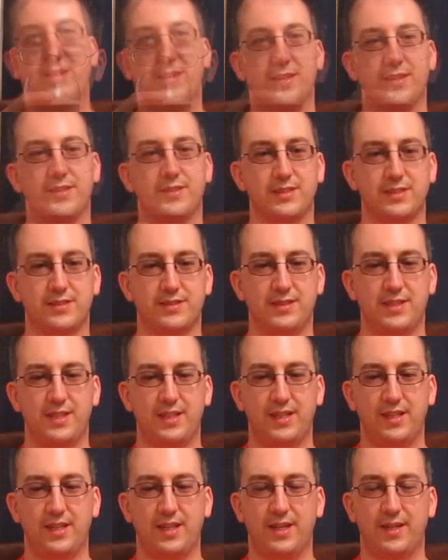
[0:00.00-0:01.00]
The 6 and the
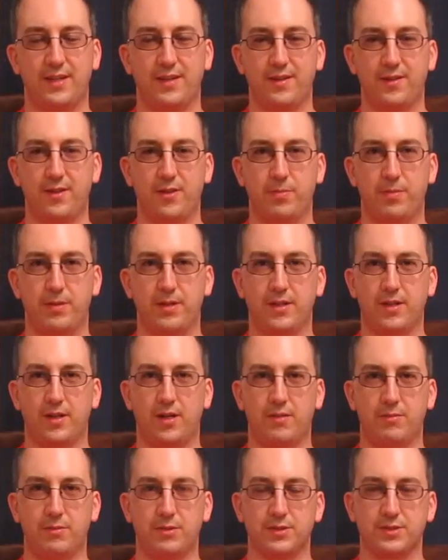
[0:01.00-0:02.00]
8 had a little bit
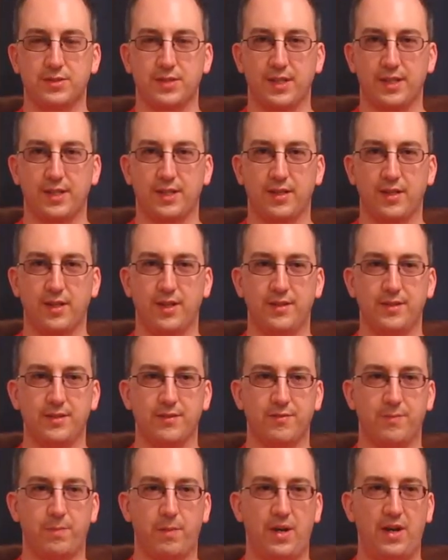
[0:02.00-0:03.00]
almost like kind
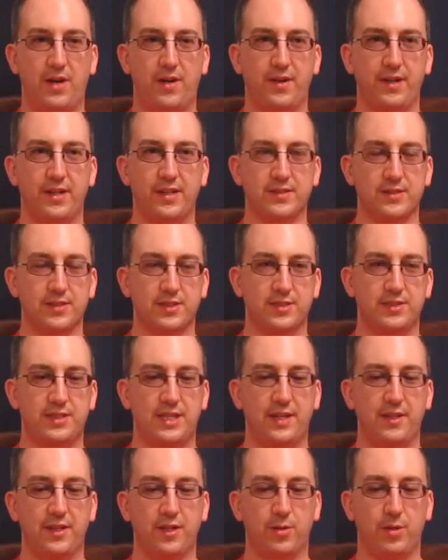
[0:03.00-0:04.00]
of brown ale or
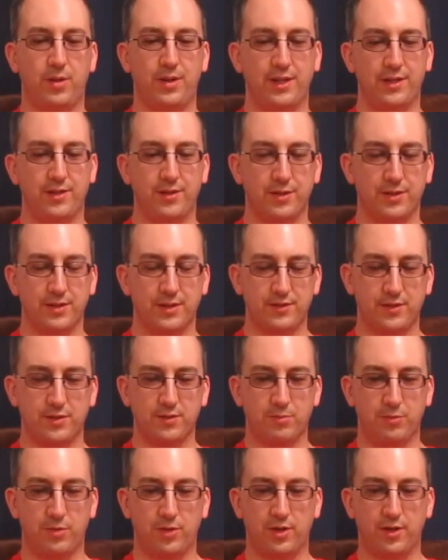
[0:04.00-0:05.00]
stouty quality to it. This
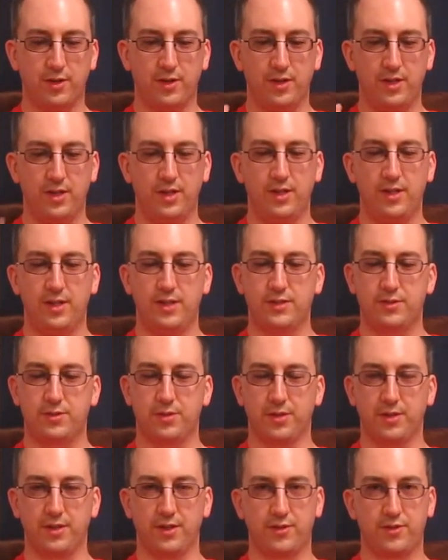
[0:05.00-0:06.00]
is more
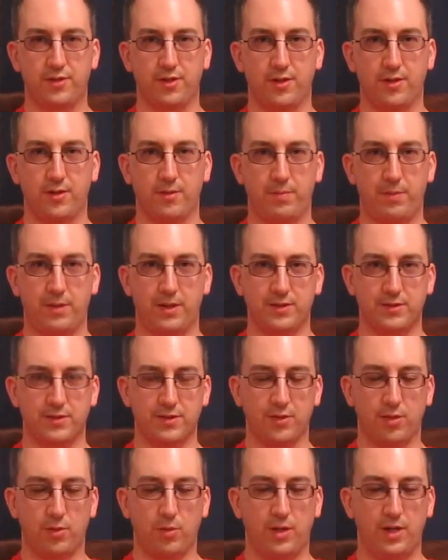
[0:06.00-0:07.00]
traditional
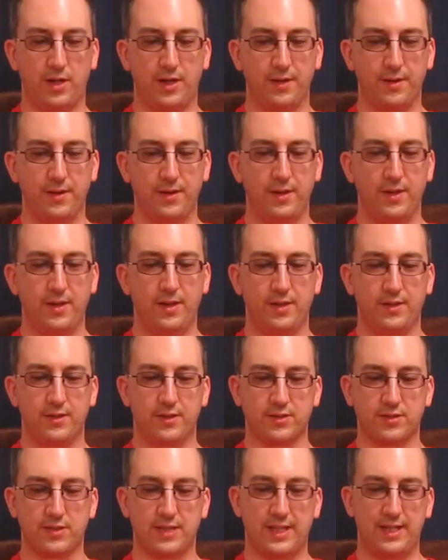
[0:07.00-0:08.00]
Belgian quad.
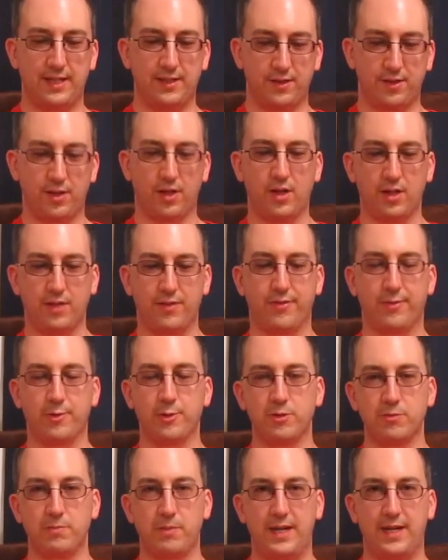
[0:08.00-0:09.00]
Just that dark
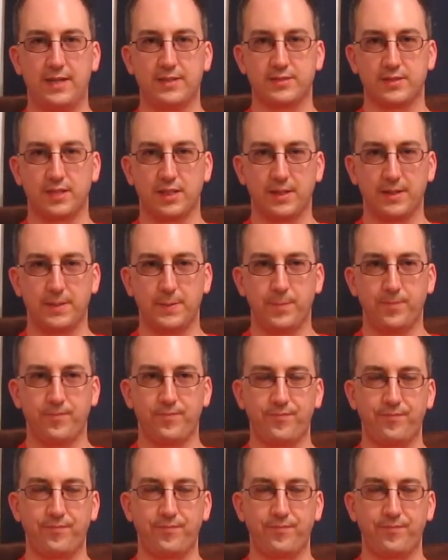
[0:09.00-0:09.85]
fruit basket.